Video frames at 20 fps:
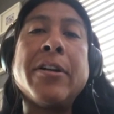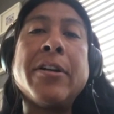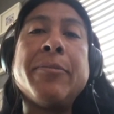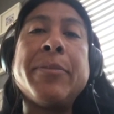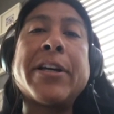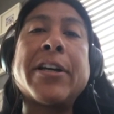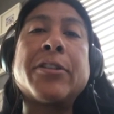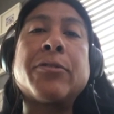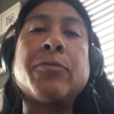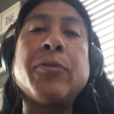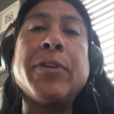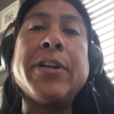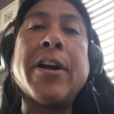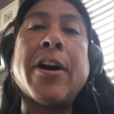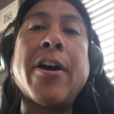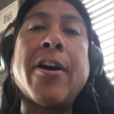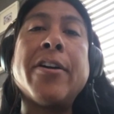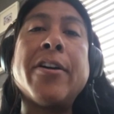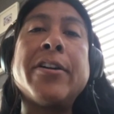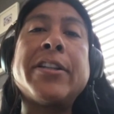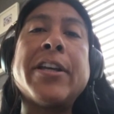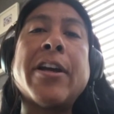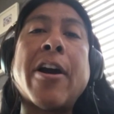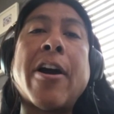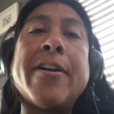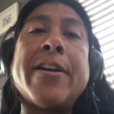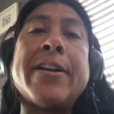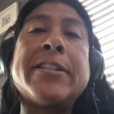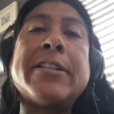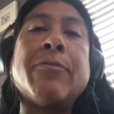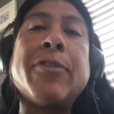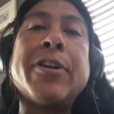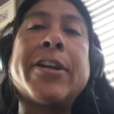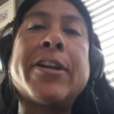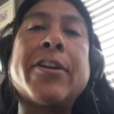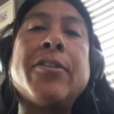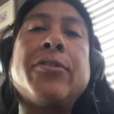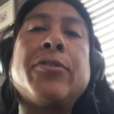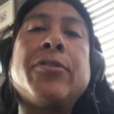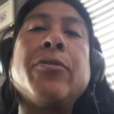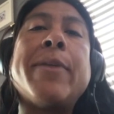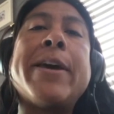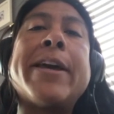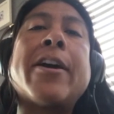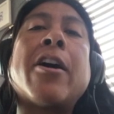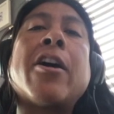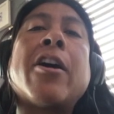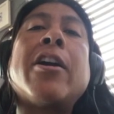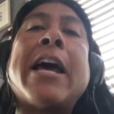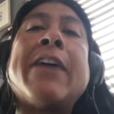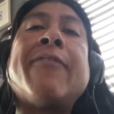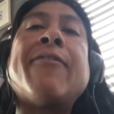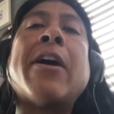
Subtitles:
because we are the artists and we're here to make our life